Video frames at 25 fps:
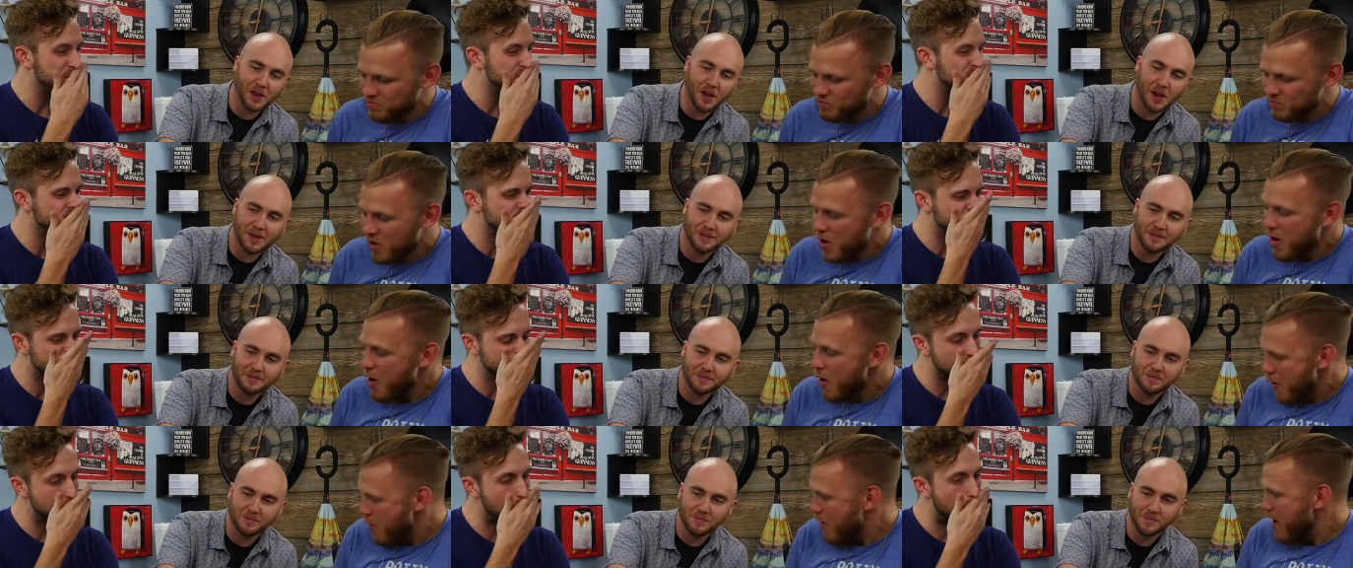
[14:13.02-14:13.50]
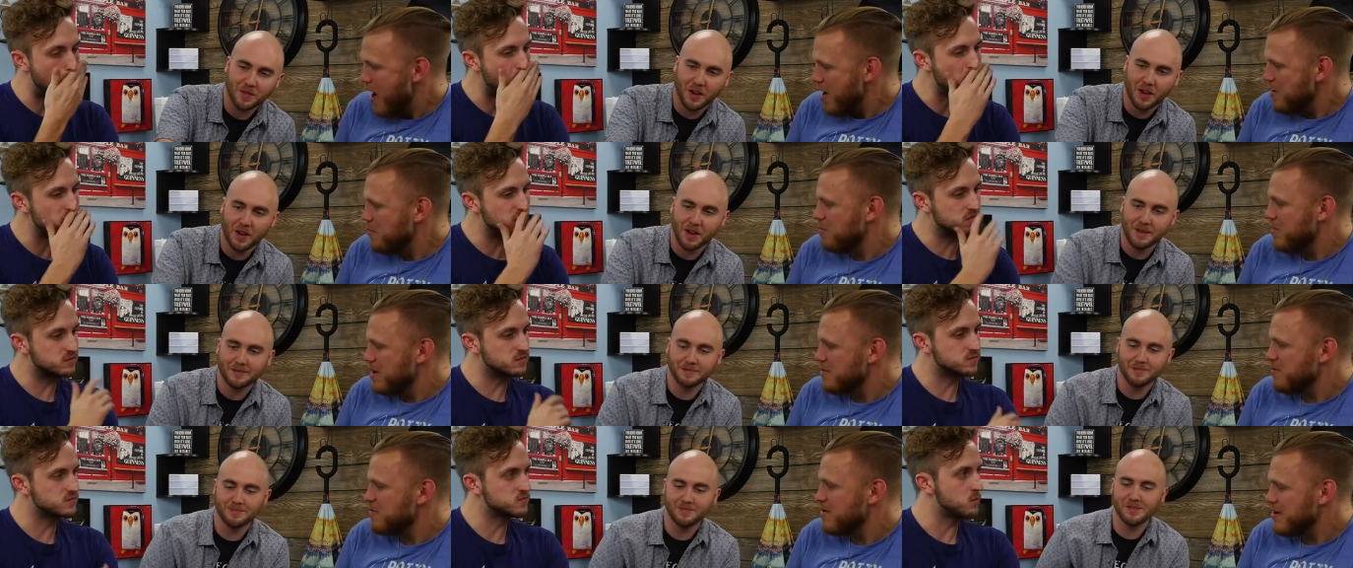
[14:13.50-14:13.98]
Speaker 1: Oh, I
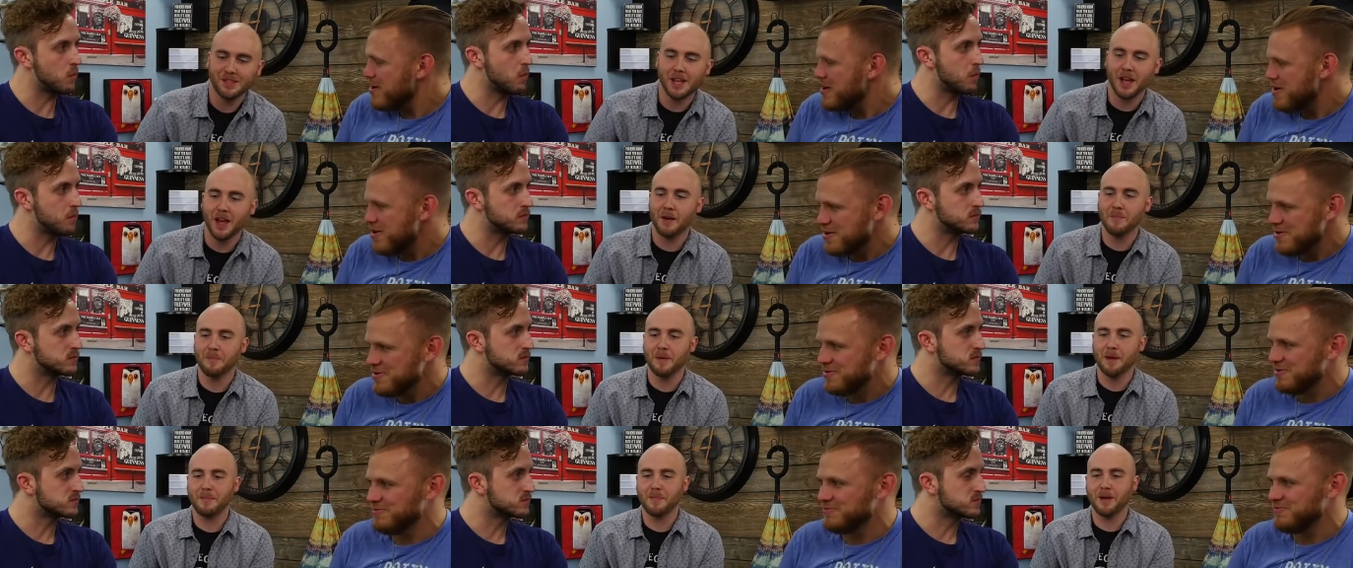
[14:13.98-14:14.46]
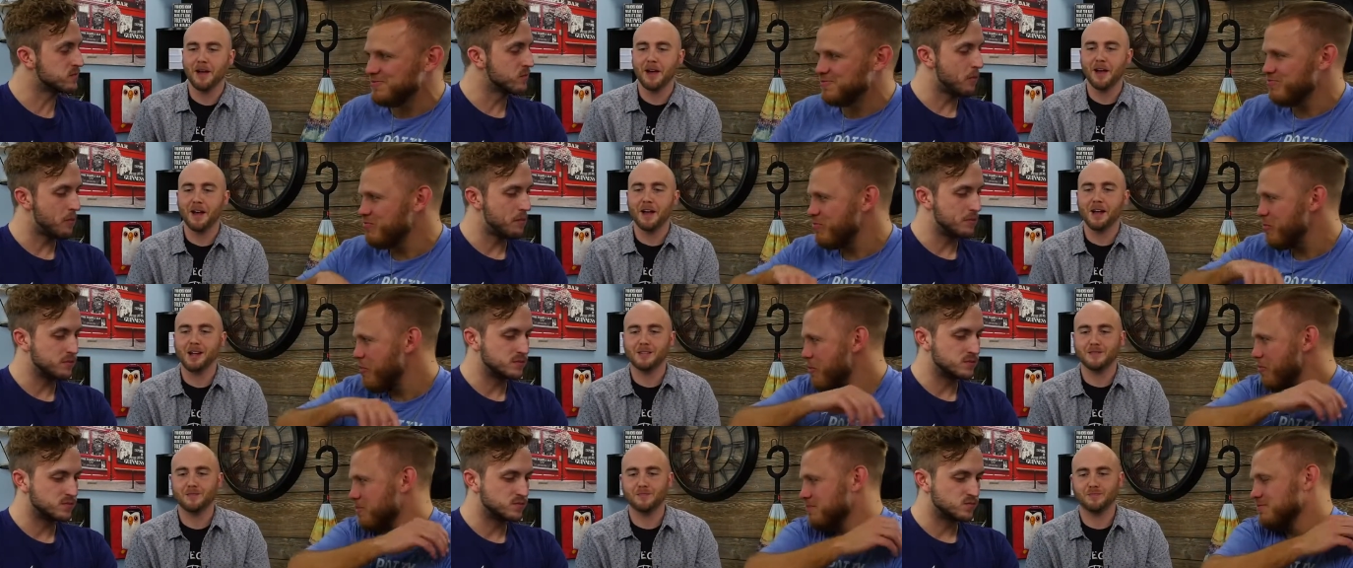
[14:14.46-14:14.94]
remember. Yeah,
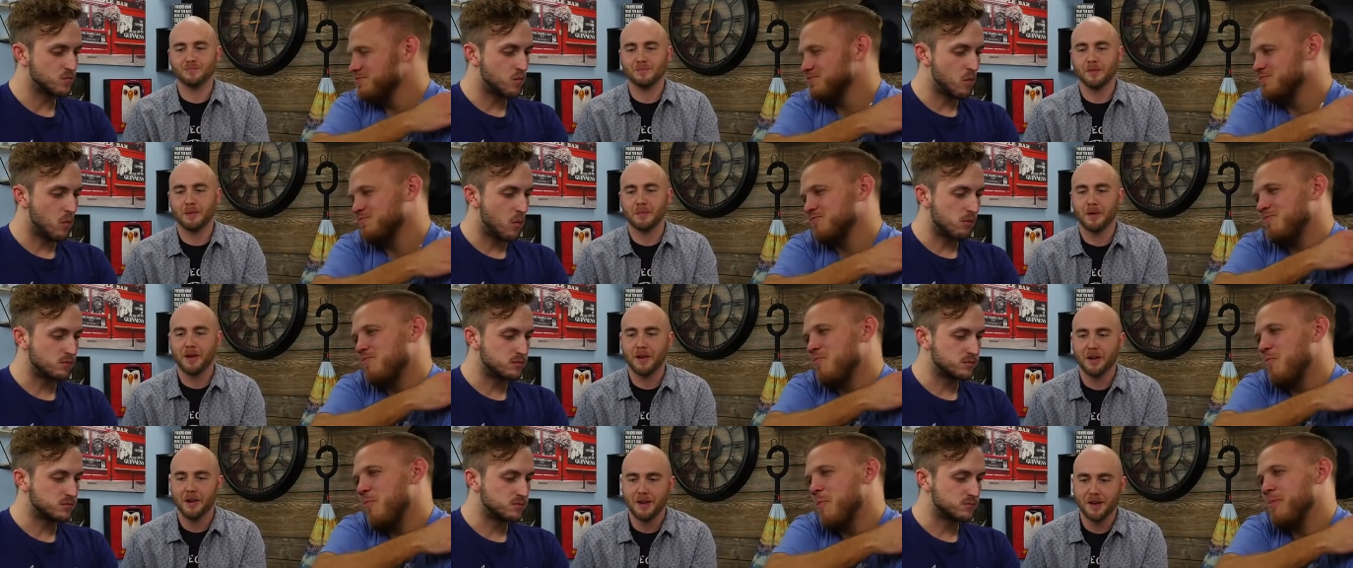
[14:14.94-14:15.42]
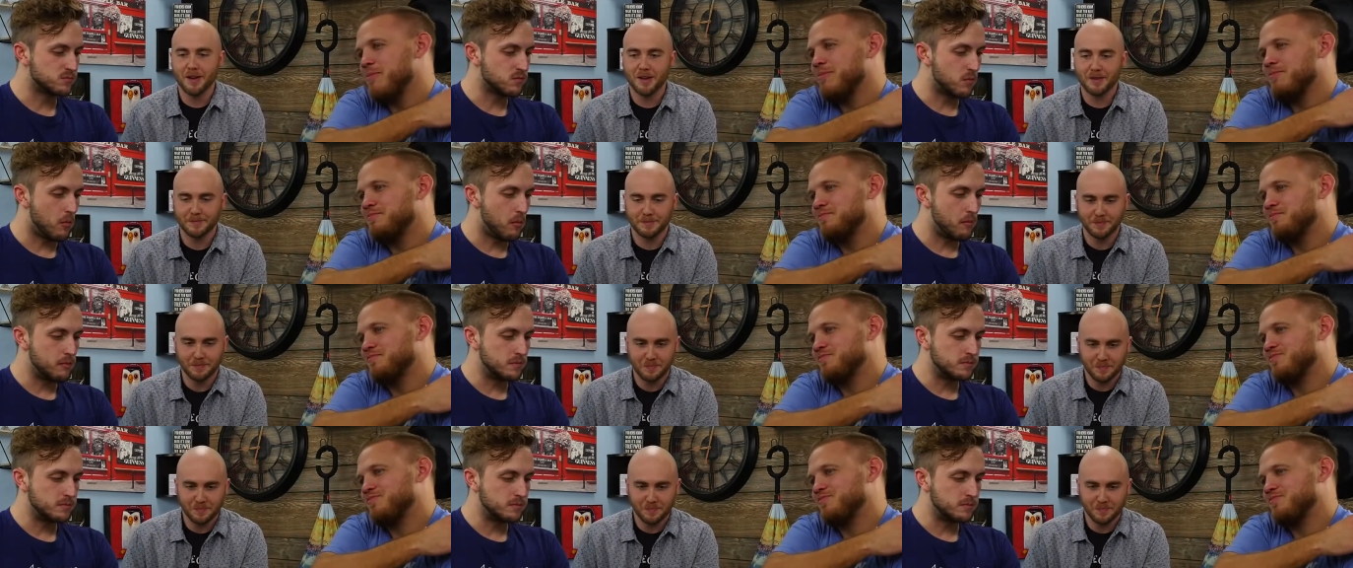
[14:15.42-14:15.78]
remember? Remember?